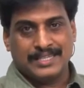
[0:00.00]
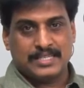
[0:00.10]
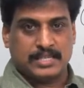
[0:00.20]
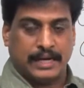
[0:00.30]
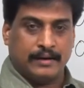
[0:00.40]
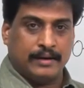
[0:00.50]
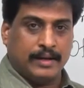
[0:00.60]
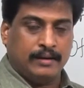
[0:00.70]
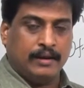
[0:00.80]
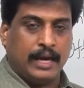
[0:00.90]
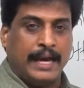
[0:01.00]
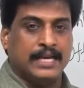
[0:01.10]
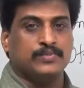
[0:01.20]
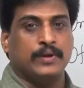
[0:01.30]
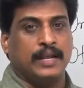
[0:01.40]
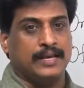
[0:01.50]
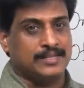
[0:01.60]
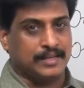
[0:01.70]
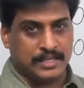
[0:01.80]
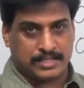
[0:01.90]
Sender as well
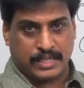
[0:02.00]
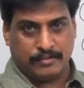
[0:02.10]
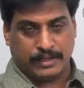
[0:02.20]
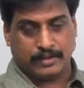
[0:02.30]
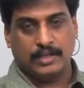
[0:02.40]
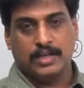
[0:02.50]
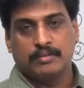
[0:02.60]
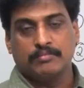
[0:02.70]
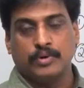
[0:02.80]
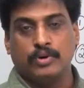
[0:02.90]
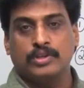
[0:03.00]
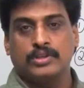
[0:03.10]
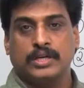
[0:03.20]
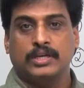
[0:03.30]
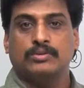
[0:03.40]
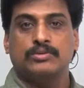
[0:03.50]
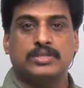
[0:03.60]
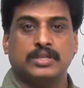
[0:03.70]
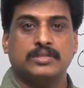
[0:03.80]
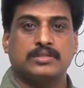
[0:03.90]
as receiver, both the
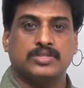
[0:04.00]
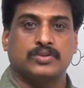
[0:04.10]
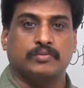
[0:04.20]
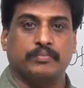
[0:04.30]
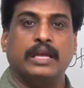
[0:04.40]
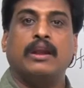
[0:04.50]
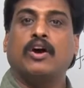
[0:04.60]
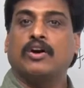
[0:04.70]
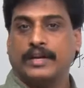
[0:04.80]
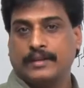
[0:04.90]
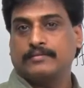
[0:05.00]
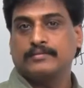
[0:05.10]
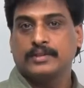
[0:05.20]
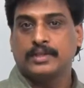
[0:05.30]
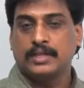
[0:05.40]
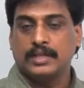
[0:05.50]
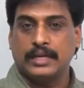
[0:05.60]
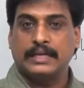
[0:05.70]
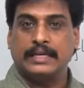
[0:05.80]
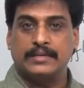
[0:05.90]
users should be logged in.
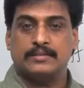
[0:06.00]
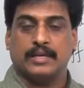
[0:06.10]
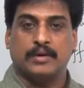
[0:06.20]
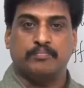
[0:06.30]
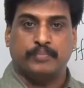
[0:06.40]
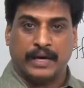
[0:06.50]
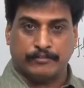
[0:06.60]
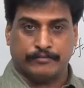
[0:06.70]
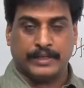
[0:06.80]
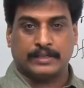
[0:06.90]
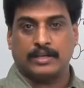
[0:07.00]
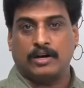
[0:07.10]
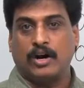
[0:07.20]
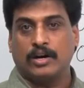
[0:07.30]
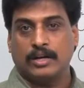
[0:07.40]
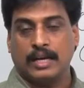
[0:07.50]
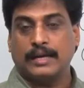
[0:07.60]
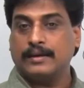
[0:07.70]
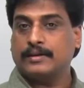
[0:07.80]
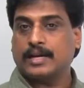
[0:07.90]
It is a perfect
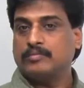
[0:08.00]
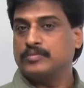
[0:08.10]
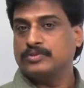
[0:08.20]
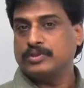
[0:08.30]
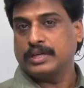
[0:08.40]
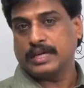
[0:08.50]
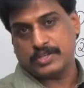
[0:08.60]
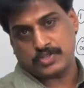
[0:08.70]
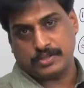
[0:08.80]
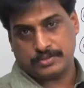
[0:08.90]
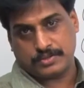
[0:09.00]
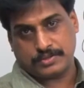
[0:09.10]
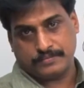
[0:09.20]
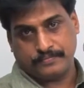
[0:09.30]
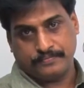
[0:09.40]
online communications.